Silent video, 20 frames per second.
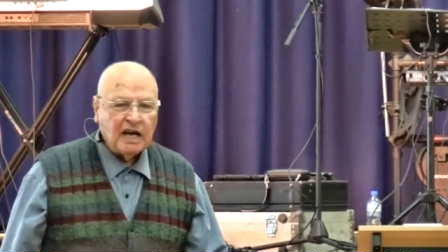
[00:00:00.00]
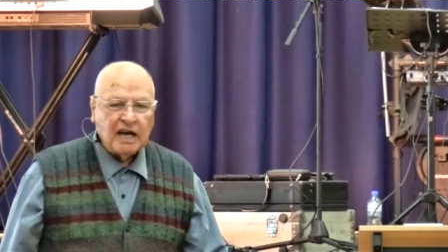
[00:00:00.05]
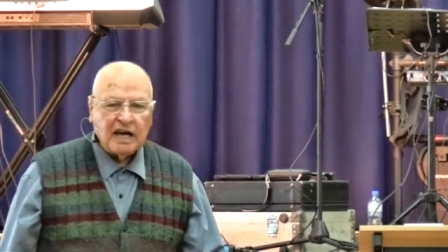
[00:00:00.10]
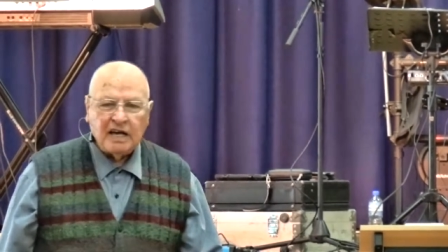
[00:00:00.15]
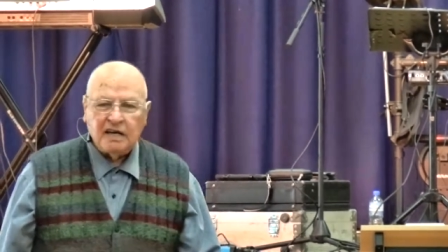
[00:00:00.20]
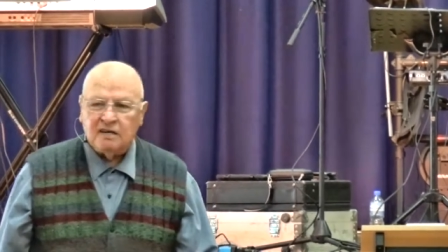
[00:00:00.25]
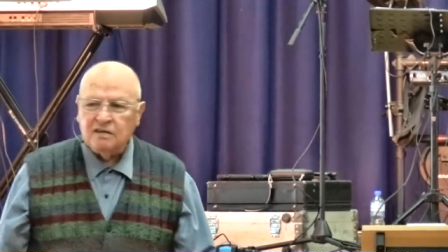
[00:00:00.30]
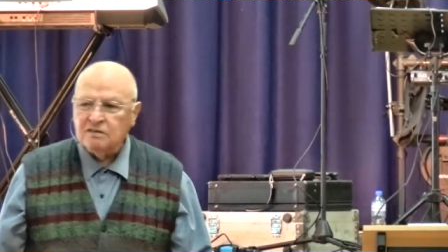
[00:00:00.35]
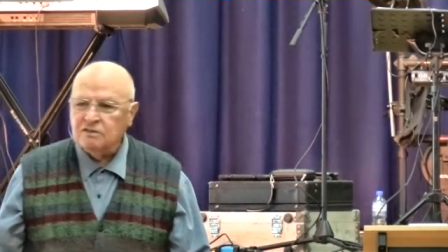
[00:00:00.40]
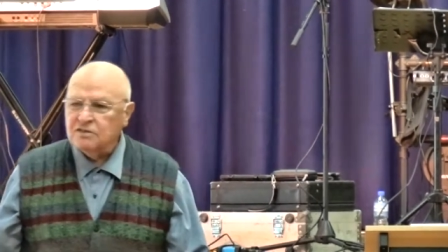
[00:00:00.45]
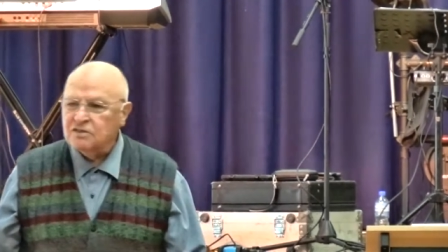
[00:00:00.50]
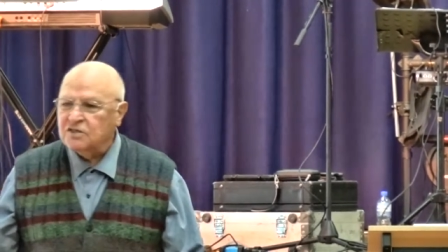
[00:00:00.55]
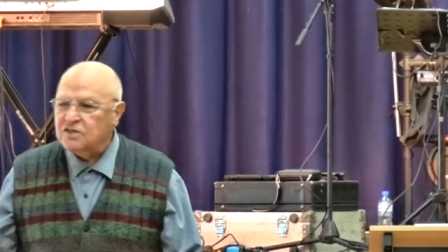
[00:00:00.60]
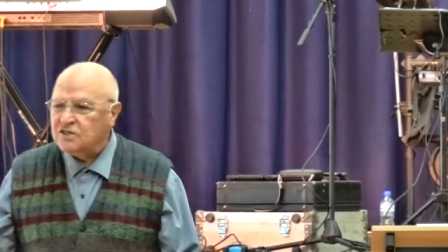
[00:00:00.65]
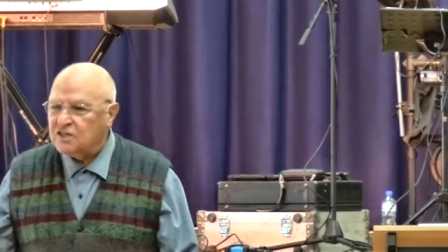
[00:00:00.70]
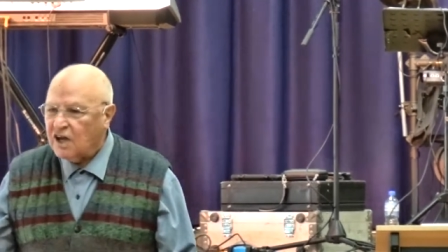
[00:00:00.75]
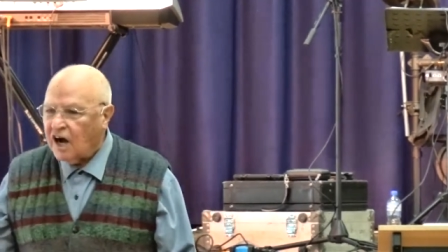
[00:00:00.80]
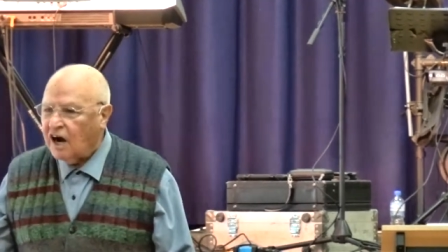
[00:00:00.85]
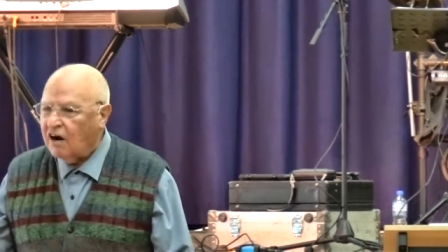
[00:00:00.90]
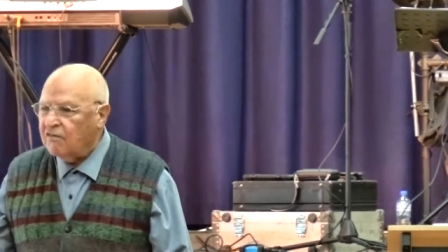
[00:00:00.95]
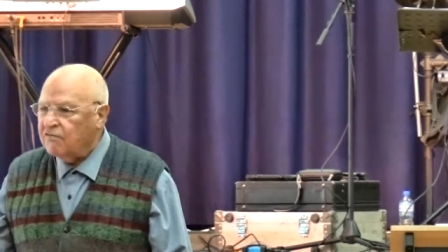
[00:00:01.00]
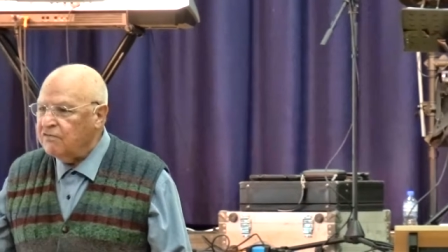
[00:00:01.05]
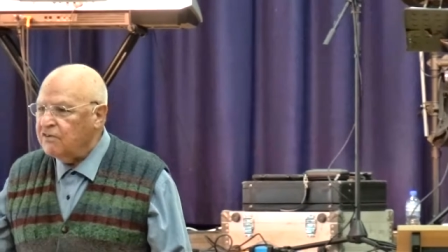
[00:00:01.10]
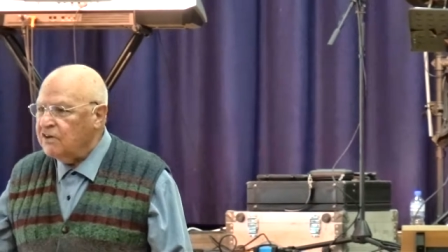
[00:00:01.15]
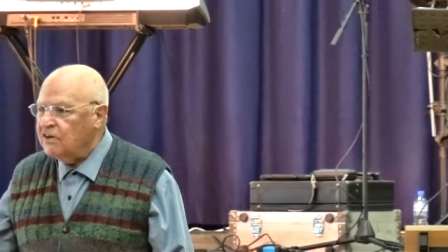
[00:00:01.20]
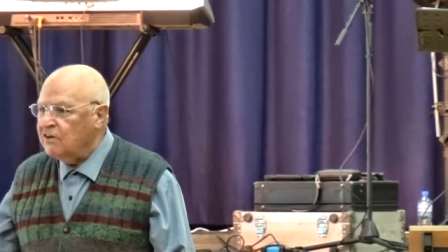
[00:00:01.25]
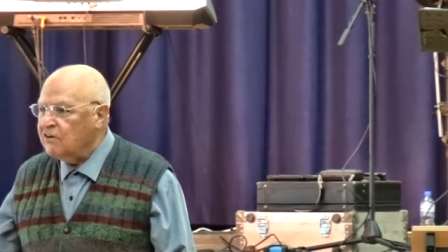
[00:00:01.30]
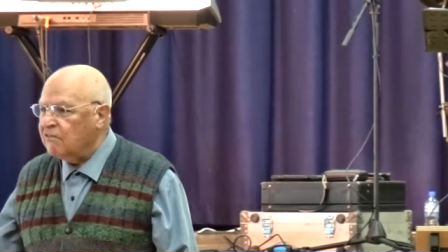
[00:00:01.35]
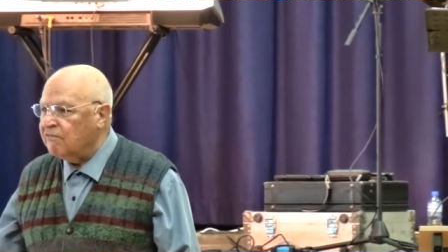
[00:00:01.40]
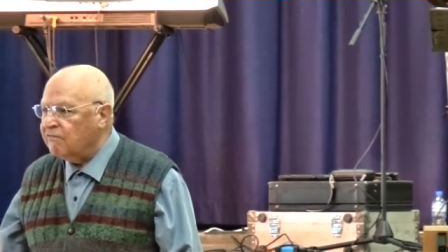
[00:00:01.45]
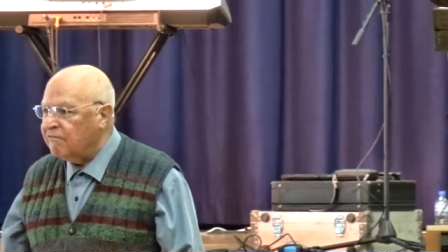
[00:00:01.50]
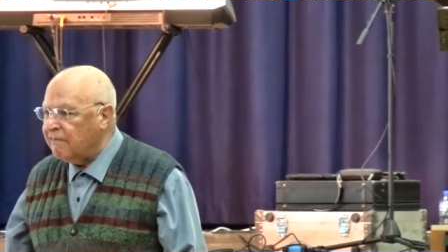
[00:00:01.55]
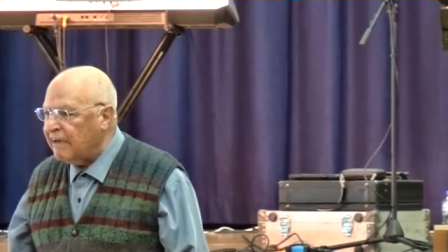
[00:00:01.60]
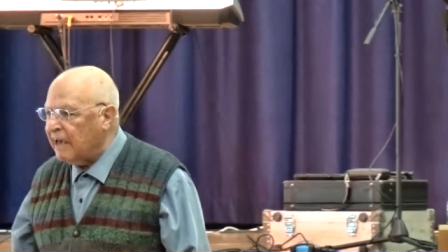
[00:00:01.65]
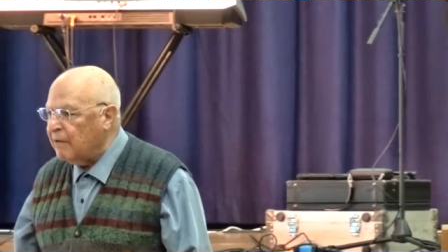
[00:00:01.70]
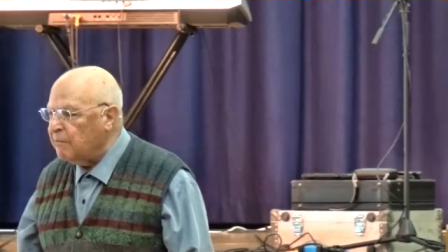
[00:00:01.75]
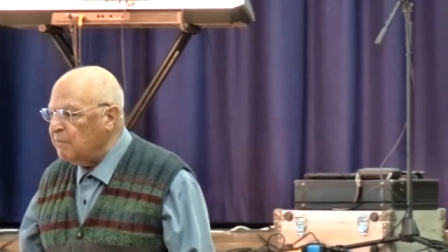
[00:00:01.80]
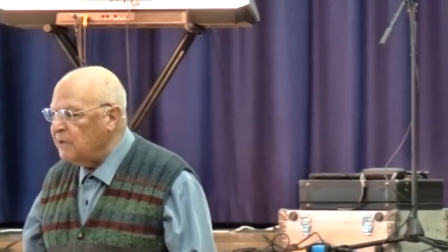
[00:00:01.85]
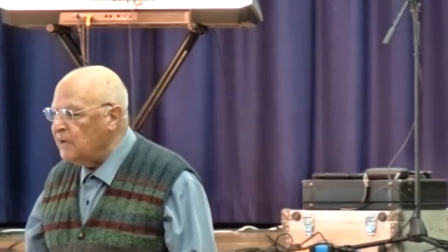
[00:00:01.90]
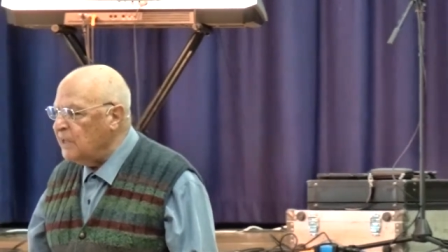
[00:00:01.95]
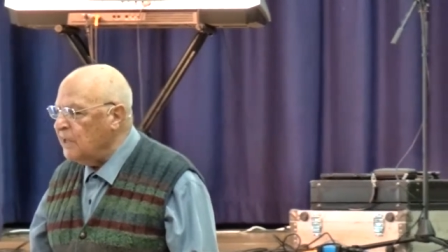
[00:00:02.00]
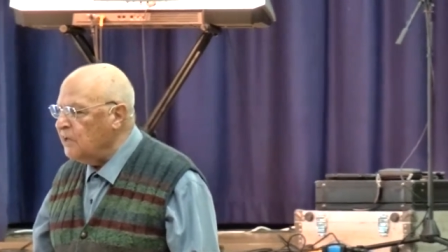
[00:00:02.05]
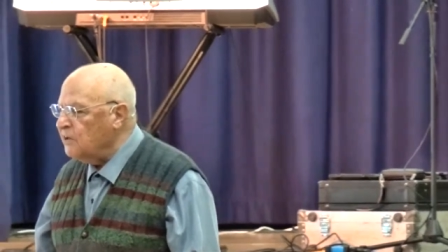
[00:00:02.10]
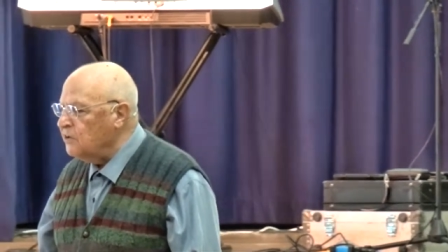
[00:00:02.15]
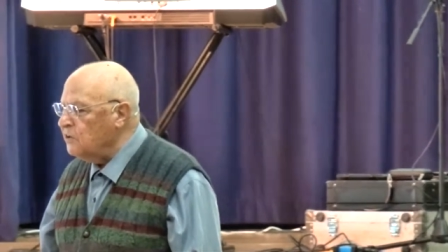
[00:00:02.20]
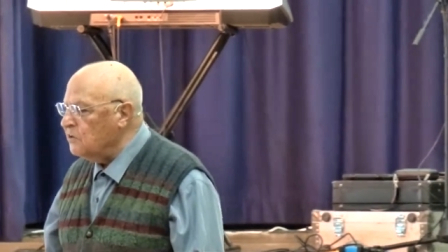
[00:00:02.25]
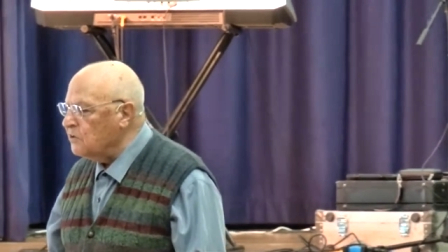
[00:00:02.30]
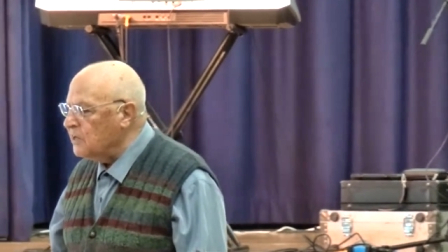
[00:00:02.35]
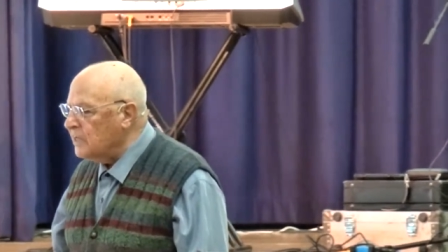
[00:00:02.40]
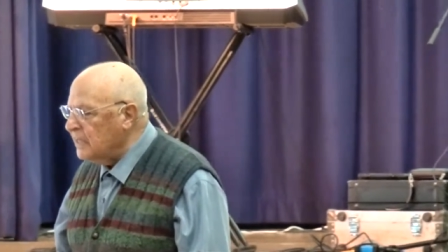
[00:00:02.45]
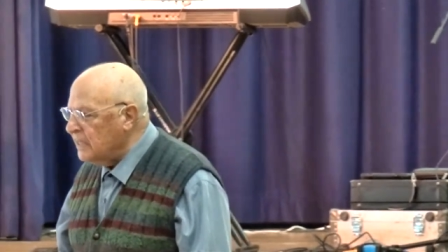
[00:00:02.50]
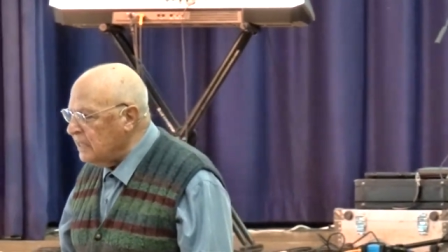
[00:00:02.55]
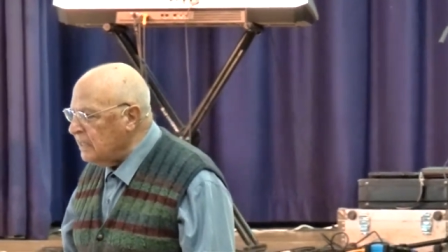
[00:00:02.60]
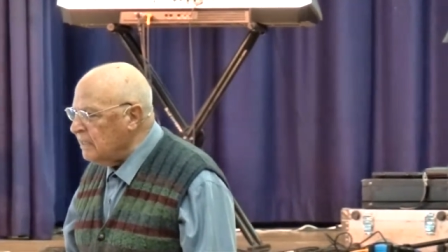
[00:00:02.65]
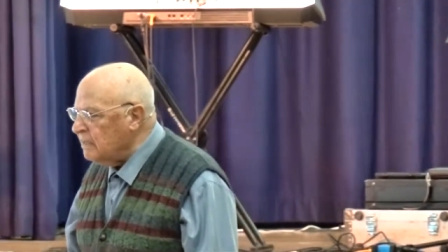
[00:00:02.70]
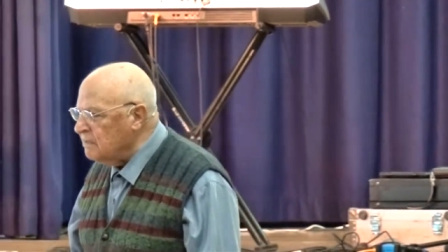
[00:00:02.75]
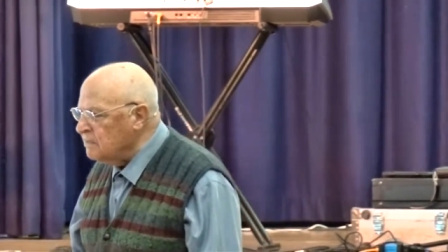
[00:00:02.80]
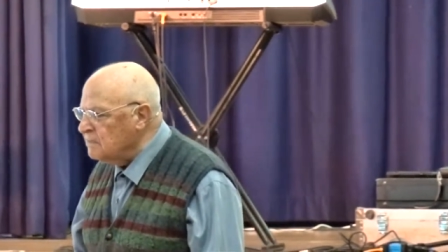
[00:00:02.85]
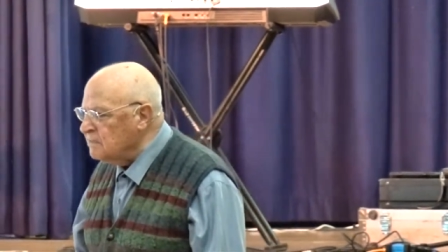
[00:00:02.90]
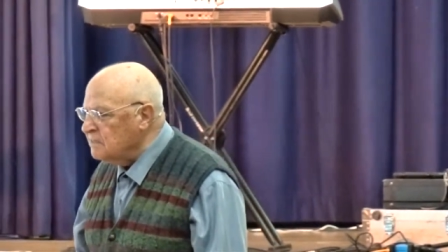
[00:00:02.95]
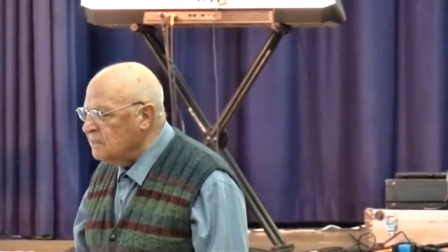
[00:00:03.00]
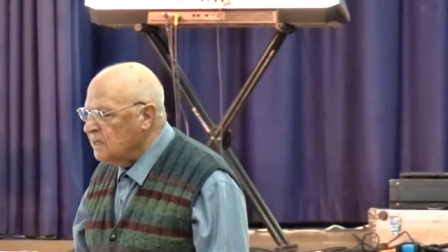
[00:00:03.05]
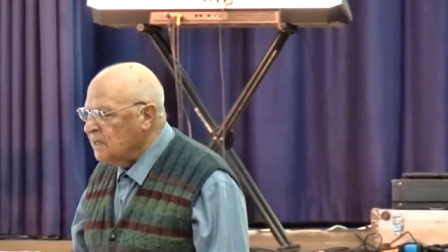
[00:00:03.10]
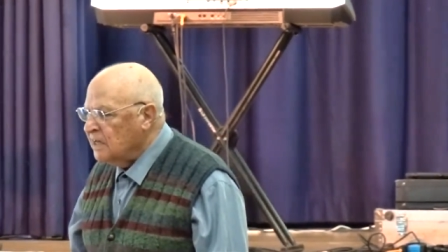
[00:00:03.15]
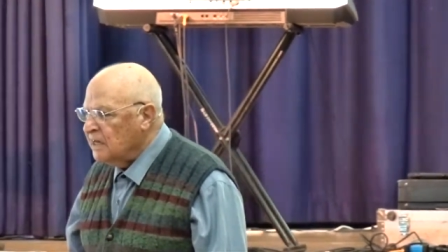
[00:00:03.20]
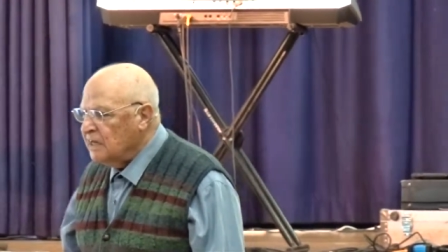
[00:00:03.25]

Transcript: and starving your family and your kids?